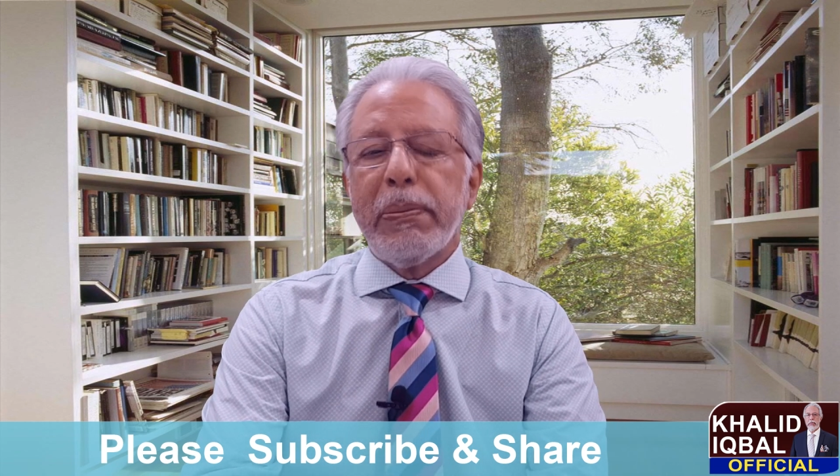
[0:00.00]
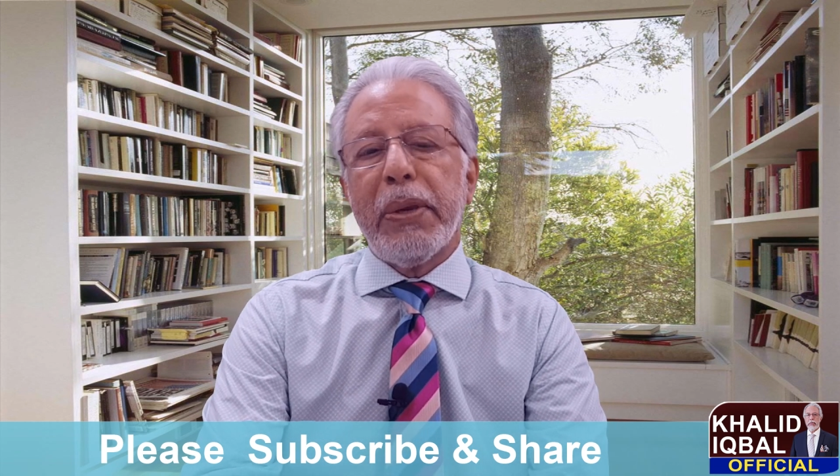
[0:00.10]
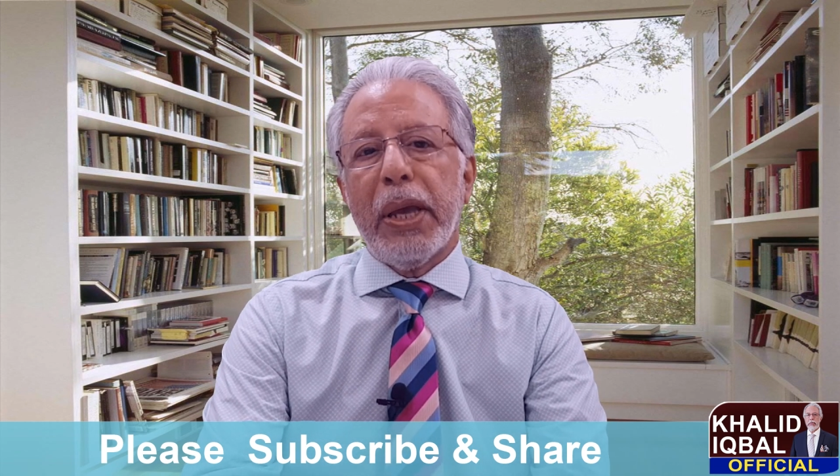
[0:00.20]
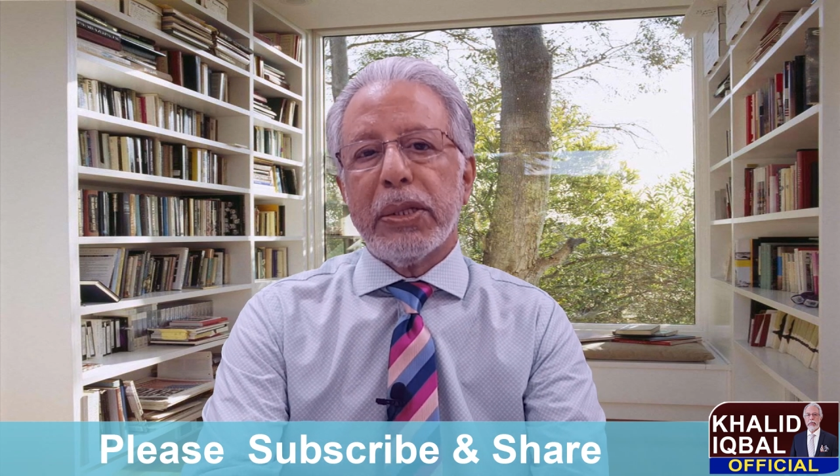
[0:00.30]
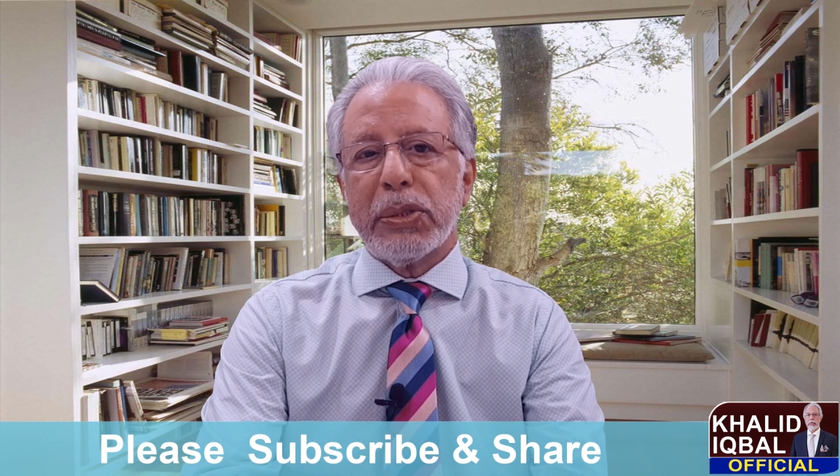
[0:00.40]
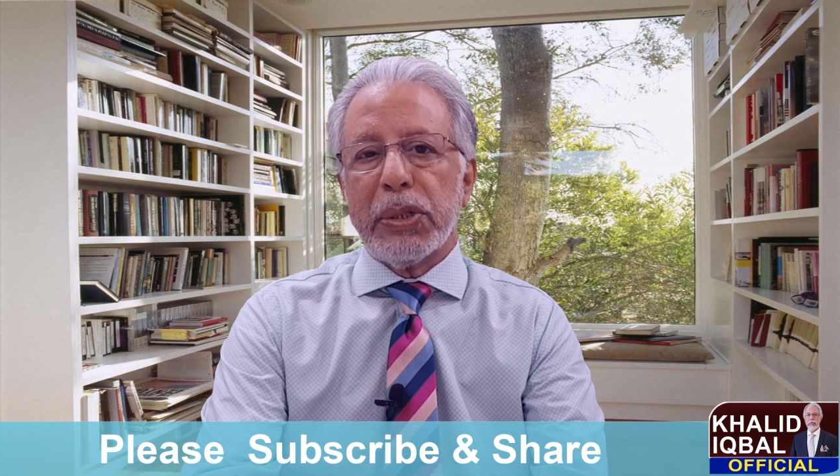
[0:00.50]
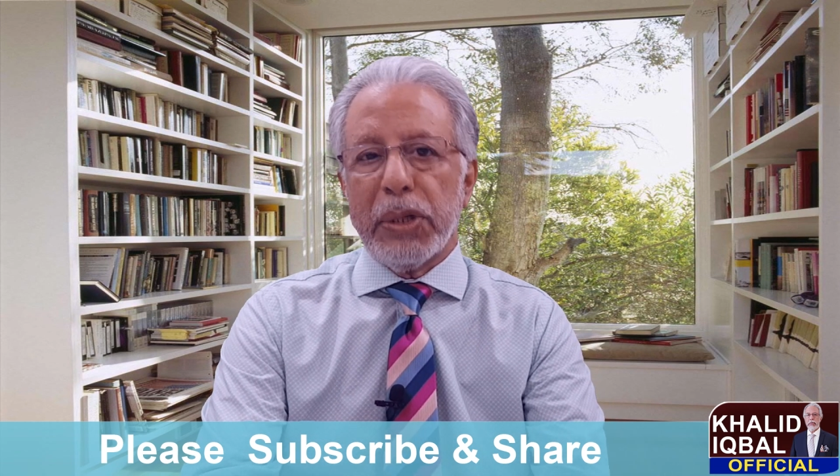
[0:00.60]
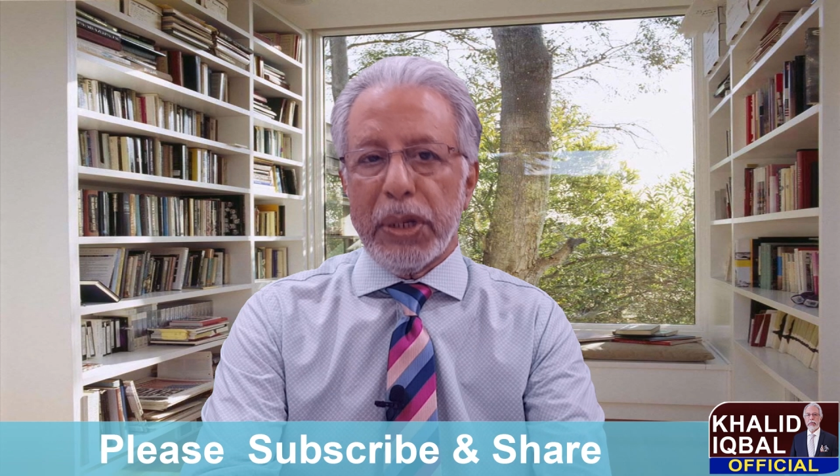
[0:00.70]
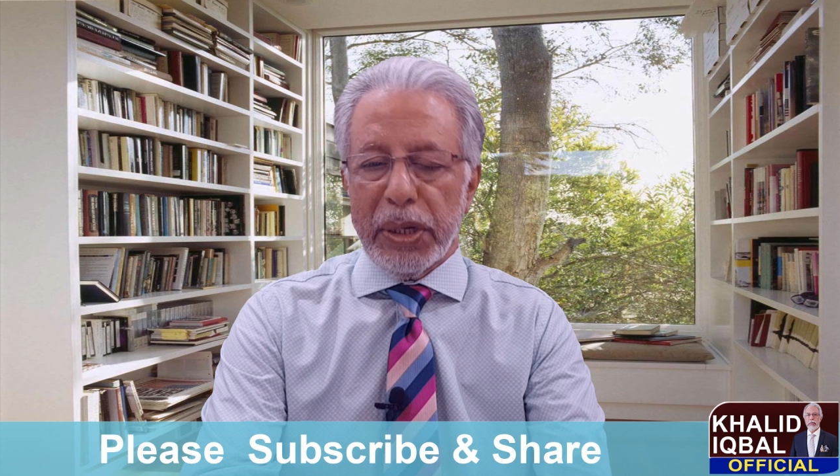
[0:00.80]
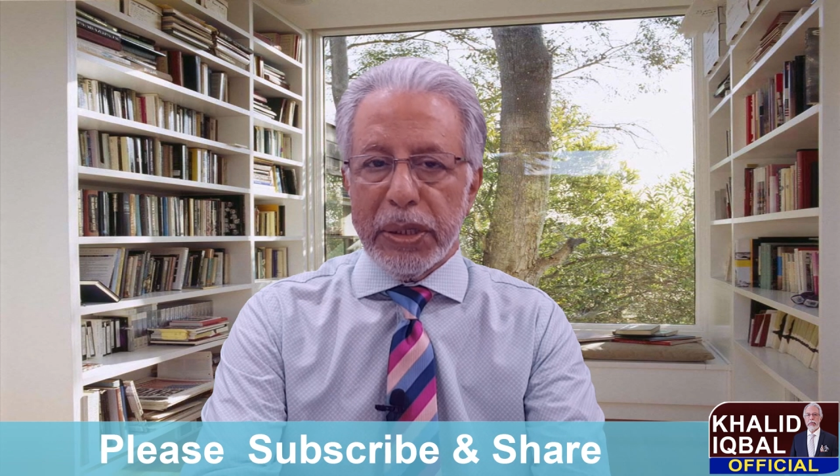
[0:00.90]
PhD
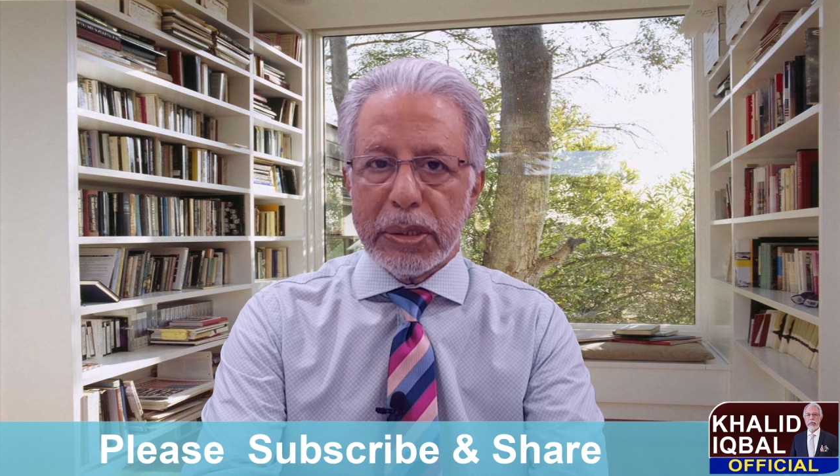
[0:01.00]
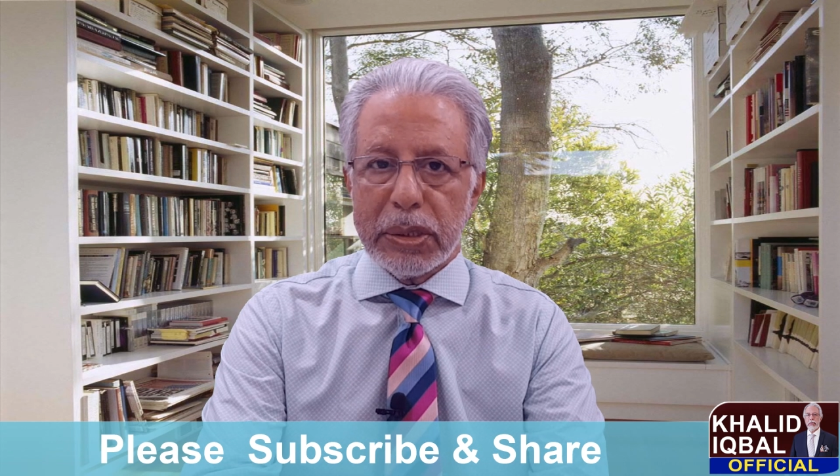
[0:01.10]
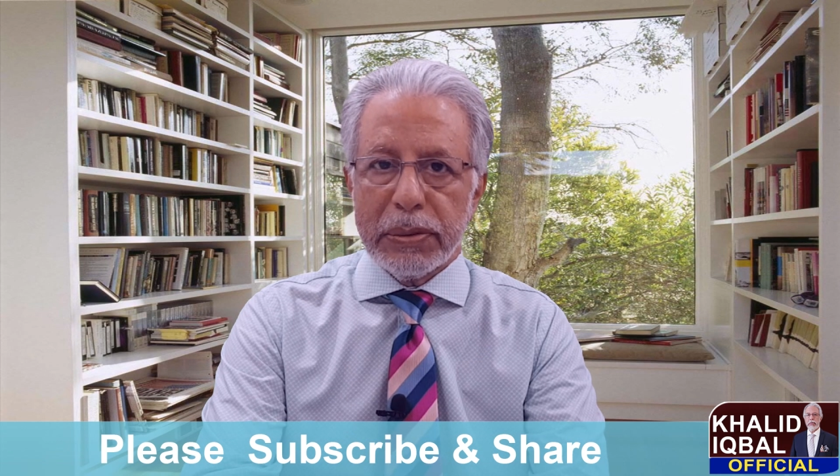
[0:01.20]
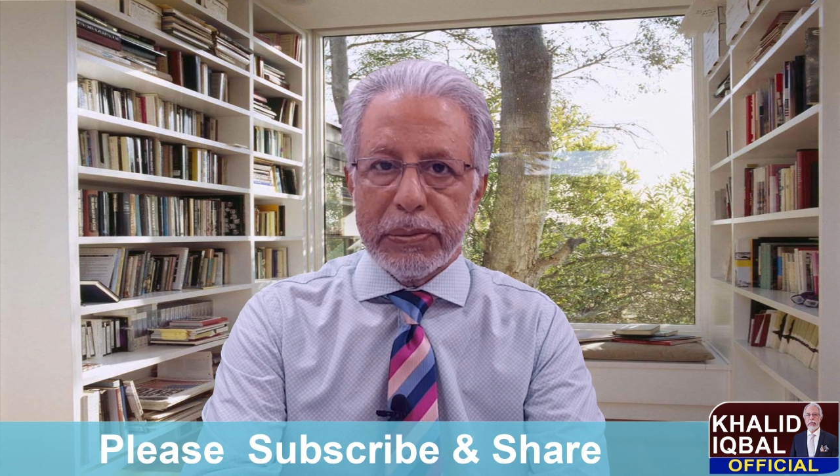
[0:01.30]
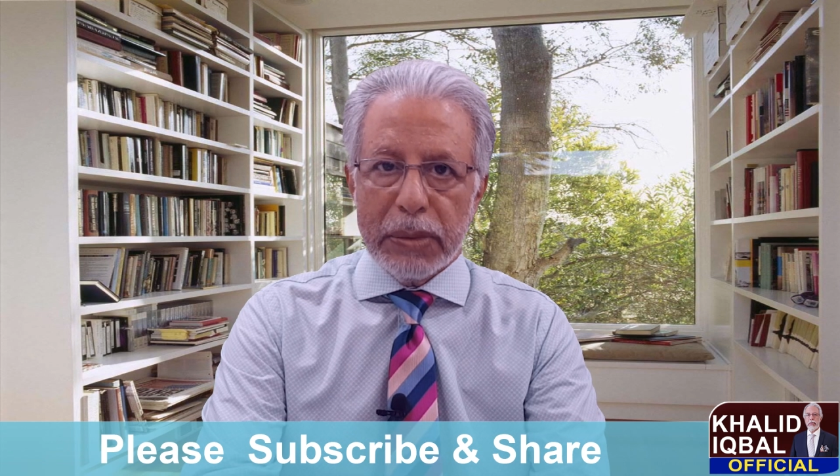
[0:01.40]
degrees.